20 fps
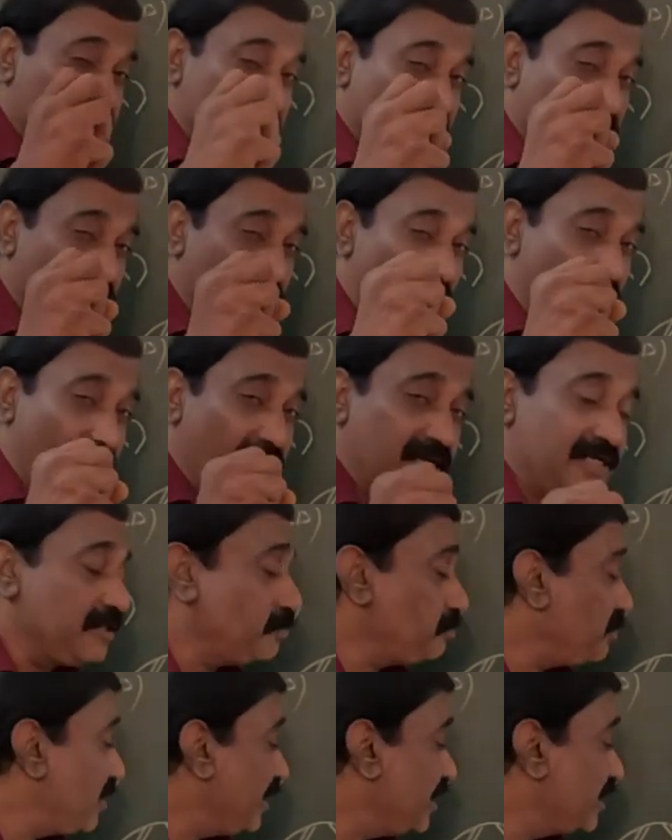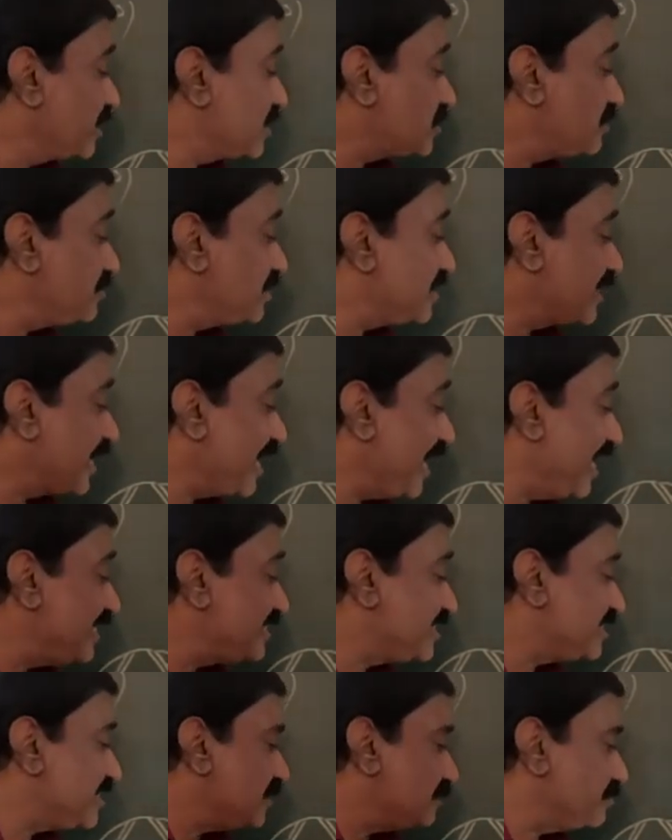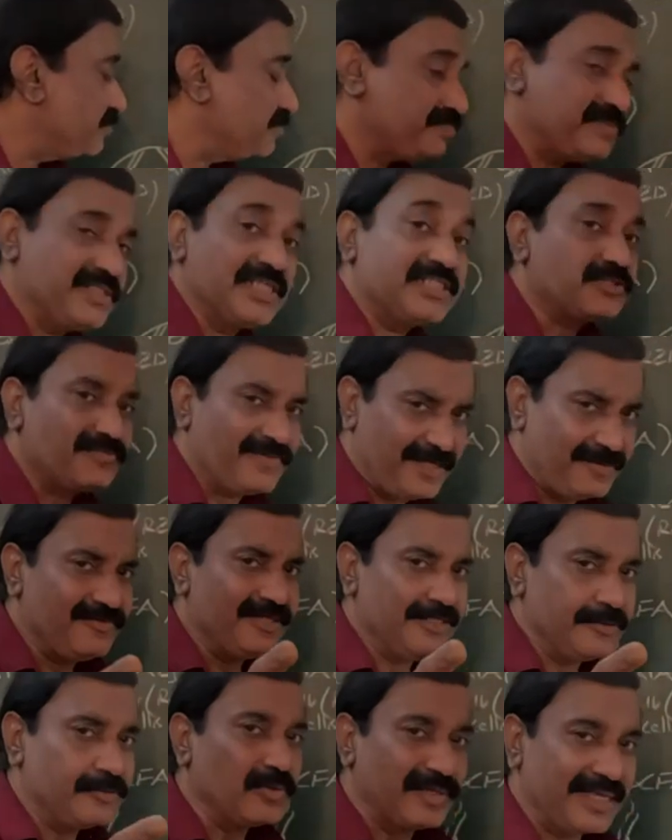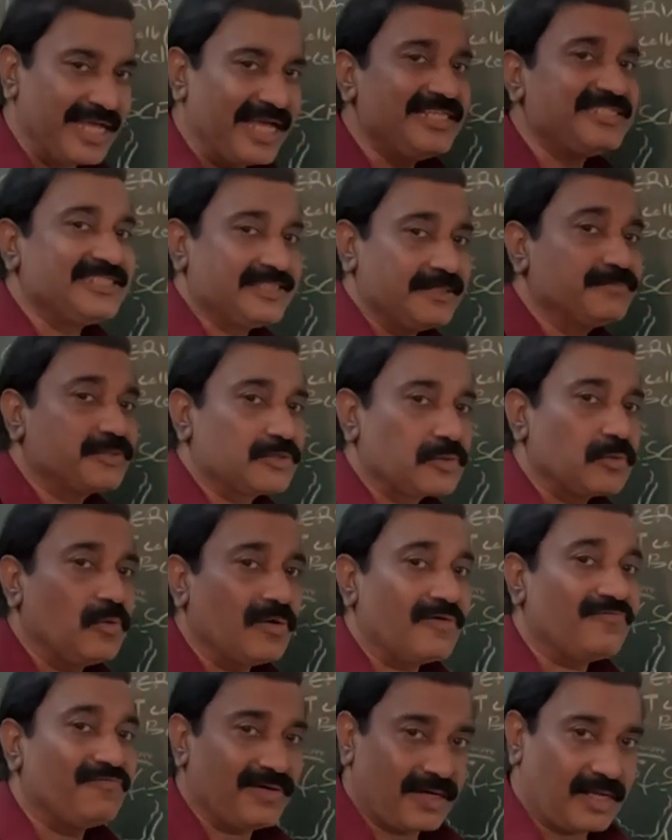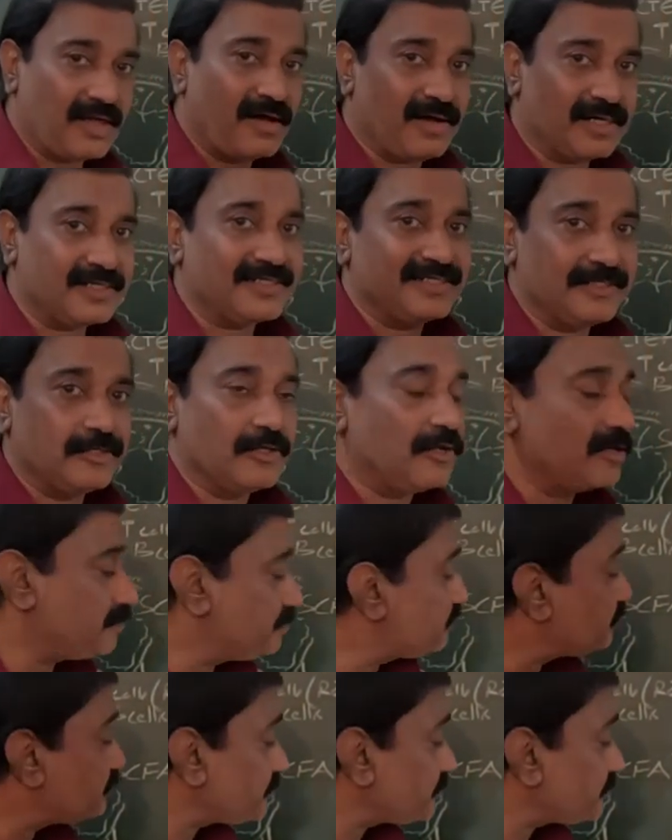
hard plaques with calcium, that's why we do calcium score for heart and all.